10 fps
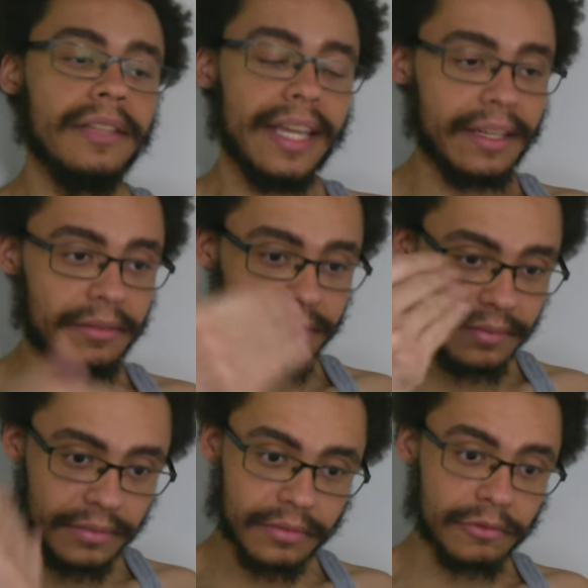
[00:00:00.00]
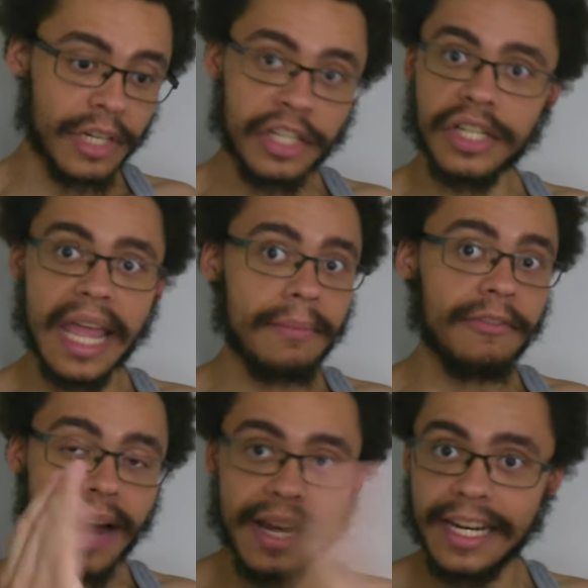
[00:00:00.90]
like,
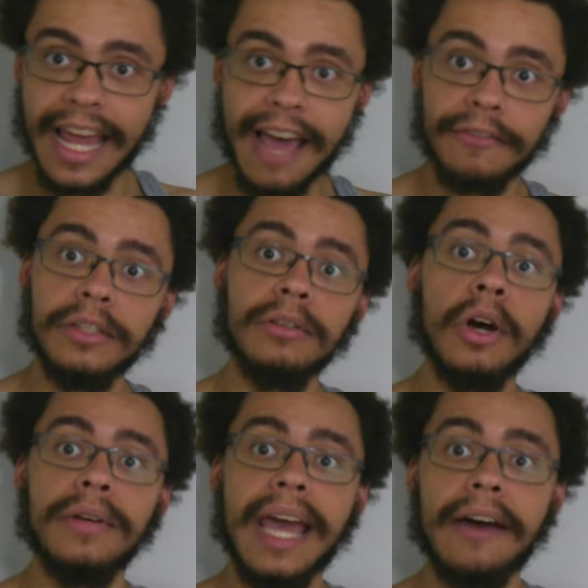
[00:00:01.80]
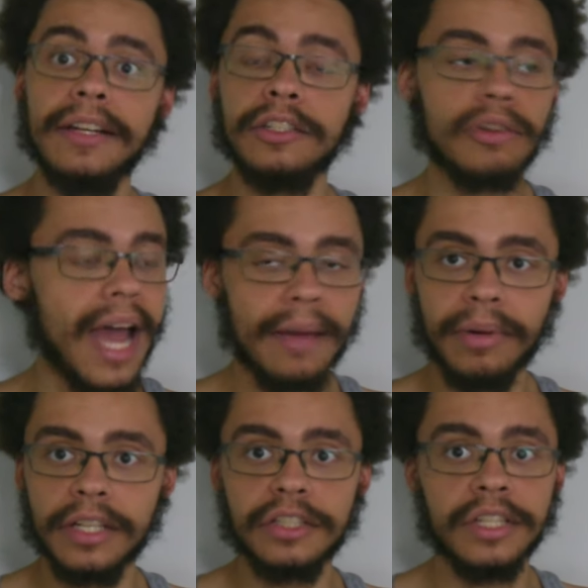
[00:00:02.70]
reshape, find an avenue, go down it, try a
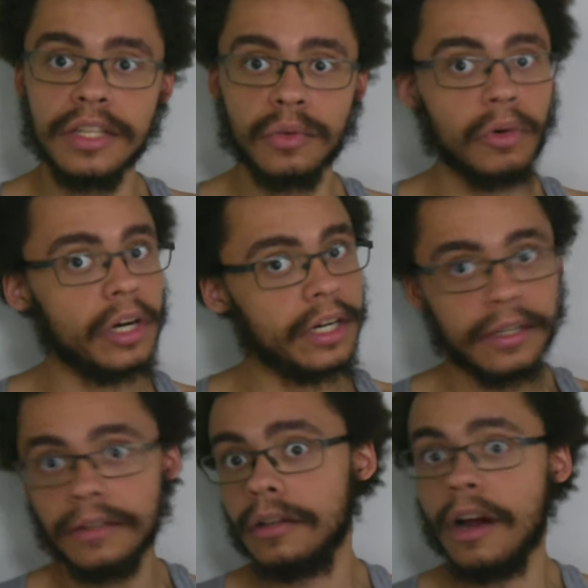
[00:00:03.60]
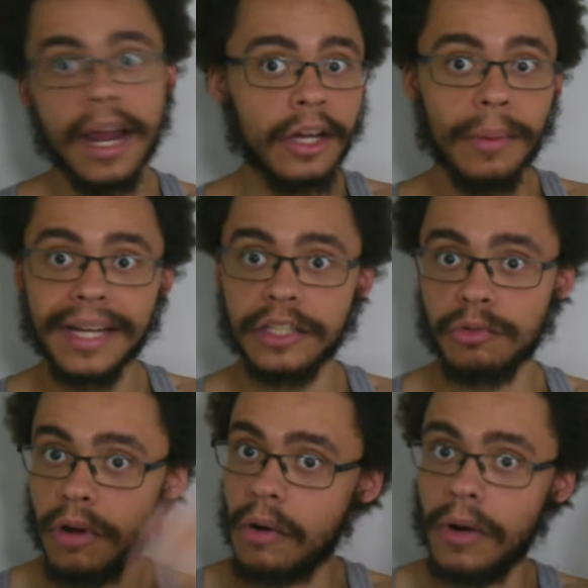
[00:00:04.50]
bunch, doesn't work. All right, go back to
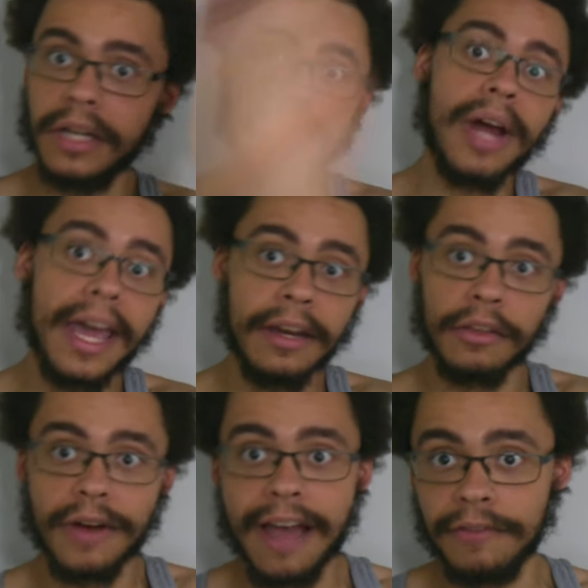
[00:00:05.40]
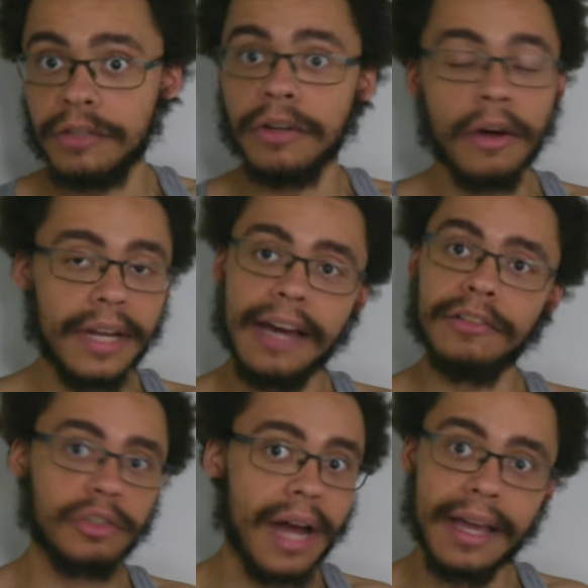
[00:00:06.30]
square one, try another avenue, go
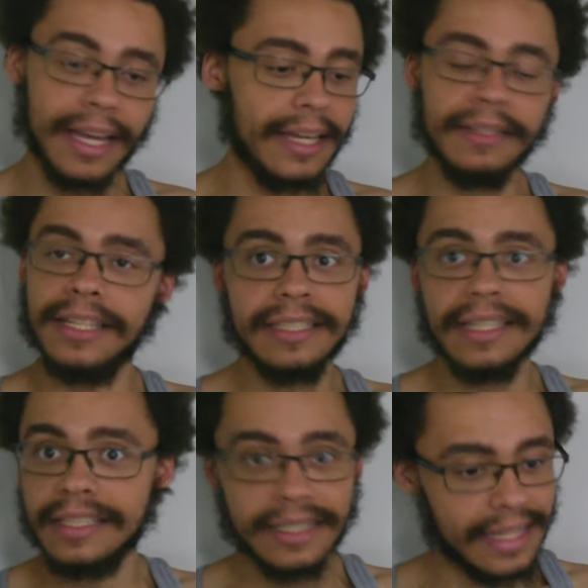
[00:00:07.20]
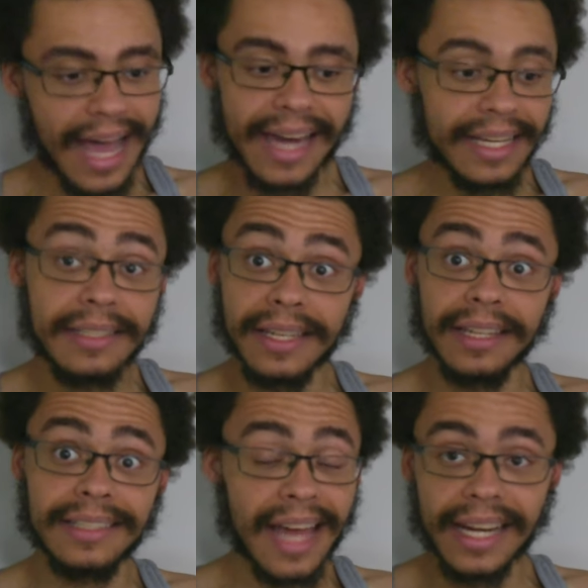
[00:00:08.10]
down, try again. It's not
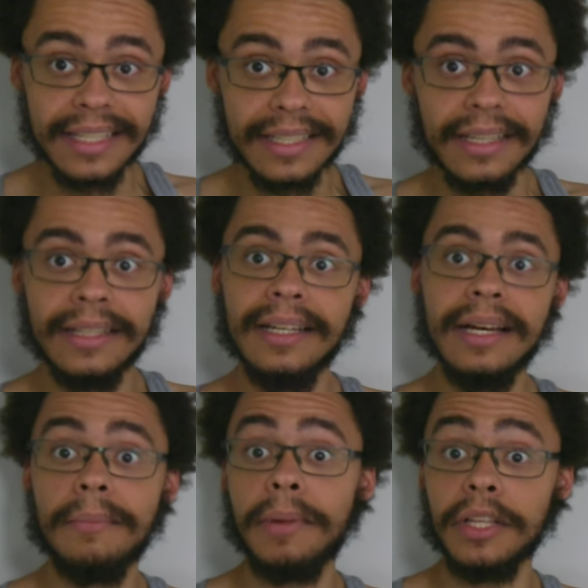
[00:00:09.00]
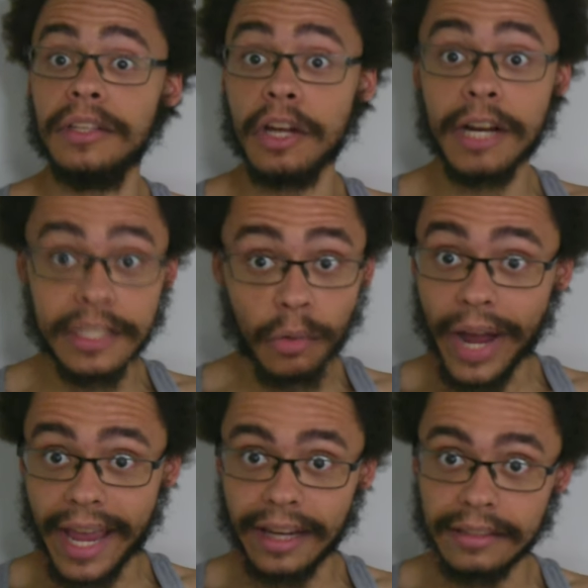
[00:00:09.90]
easy. It's not easy. But there is a
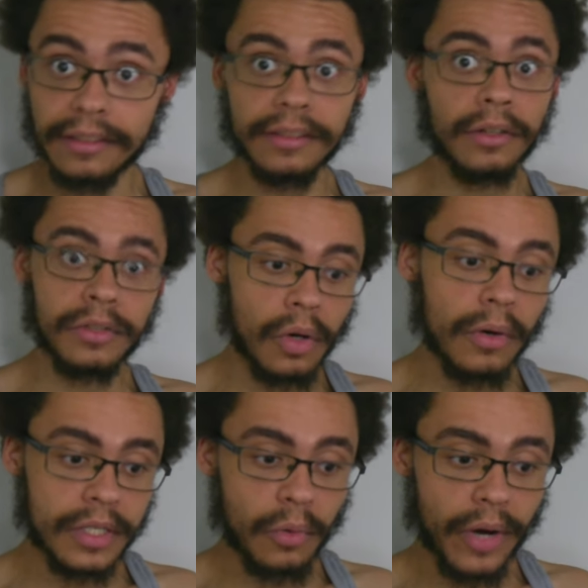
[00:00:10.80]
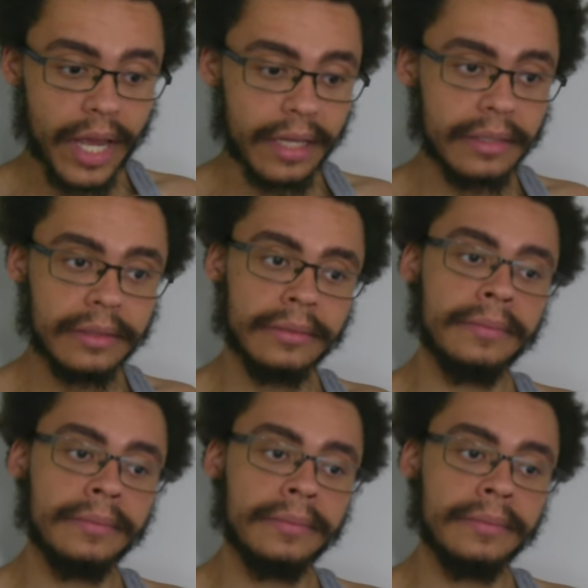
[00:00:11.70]
way. There is always a way.